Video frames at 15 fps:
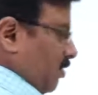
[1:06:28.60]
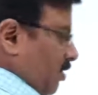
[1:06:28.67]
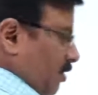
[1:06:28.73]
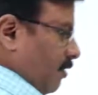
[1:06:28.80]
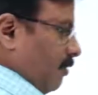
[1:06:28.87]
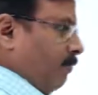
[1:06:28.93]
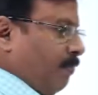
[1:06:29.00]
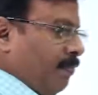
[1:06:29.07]
NOR.
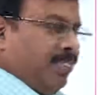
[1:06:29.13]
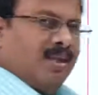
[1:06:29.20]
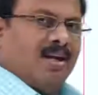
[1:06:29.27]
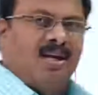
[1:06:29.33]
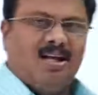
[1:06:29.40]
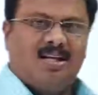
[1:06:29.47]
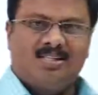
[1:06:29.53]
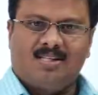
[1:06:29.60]

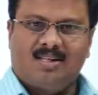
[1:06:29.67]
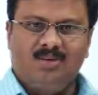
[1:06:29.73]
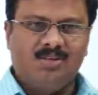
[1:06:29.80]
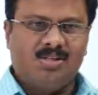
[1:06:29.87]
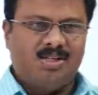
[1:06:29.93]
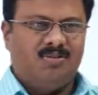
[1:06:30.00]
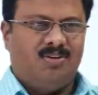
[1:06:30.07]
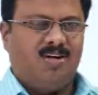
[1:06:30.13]

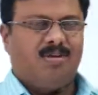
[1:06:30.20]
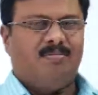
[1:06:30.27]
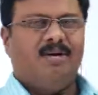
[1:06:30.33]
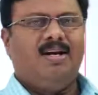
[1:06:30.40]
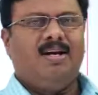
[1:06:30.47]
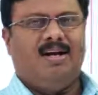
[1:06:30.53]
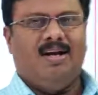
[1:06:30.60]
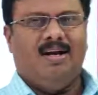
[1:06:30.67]
Exclusive OR
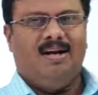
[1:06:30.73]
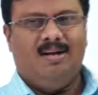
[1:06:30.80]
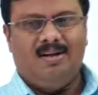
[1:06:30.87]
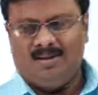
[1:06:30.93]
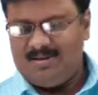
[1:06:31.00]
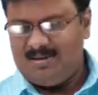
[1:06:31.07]
by NAND.